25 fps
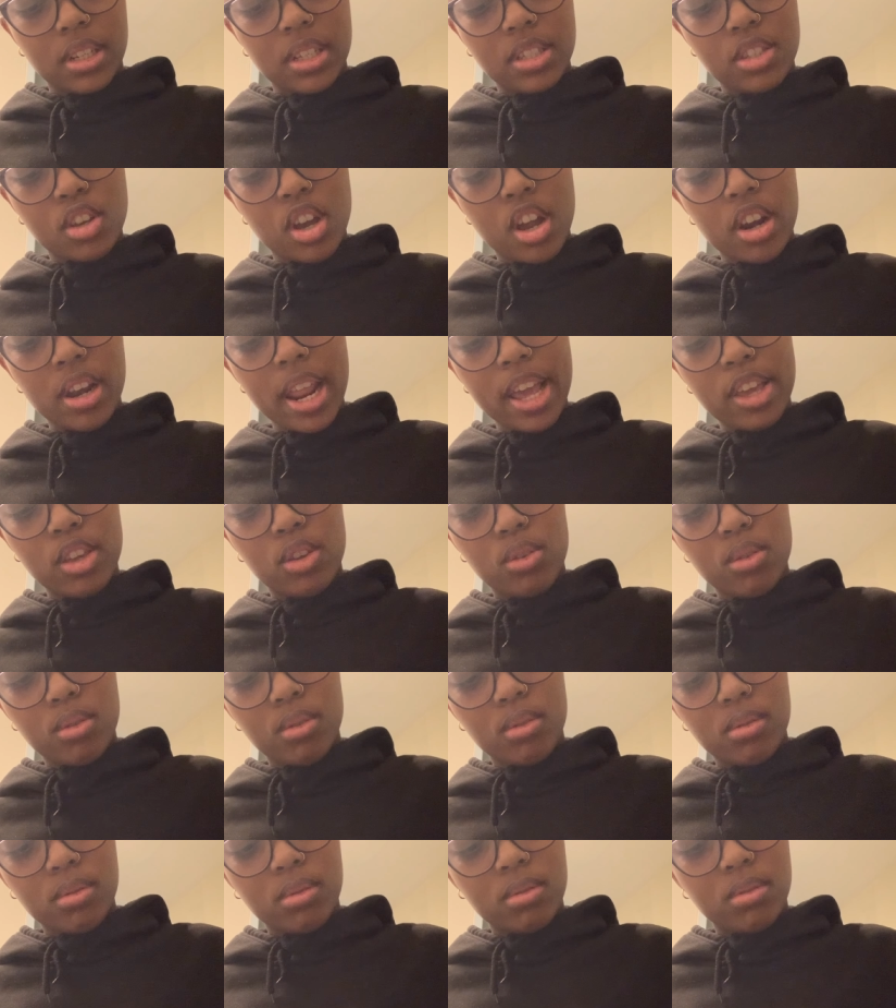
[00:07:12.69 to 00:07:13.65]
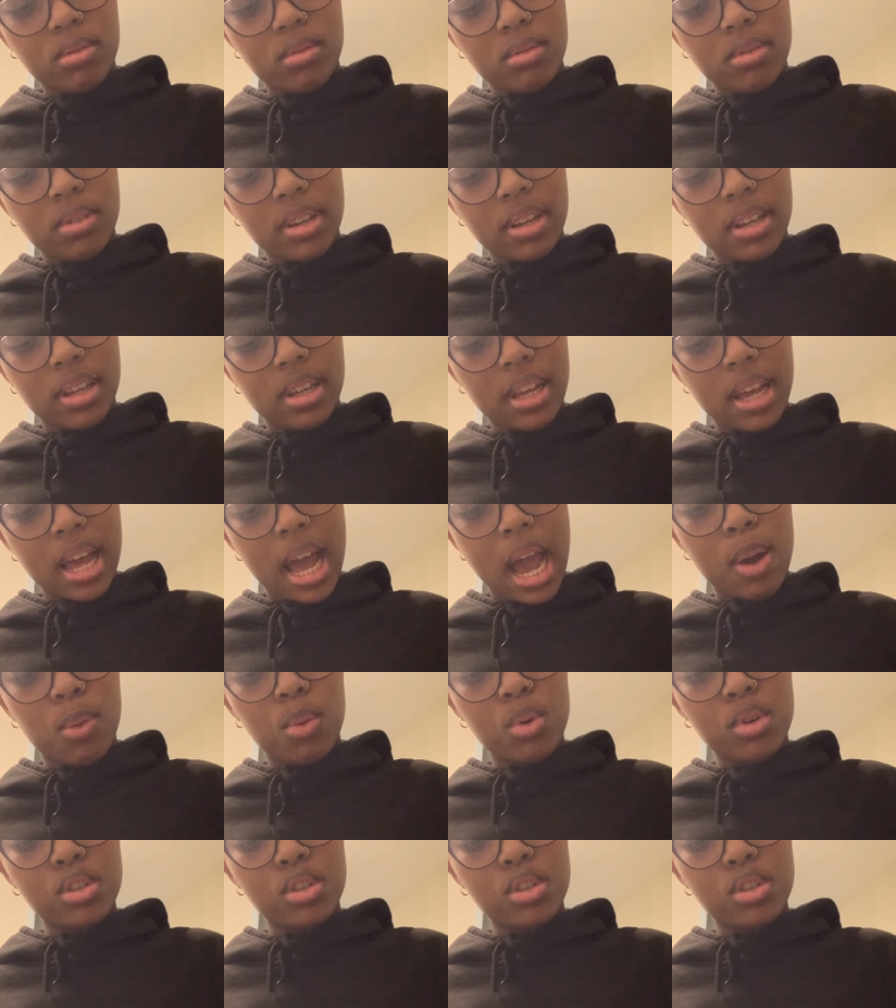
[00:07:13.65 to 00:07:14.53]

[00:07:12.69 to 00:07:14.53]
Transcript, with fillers: It's got like your, I would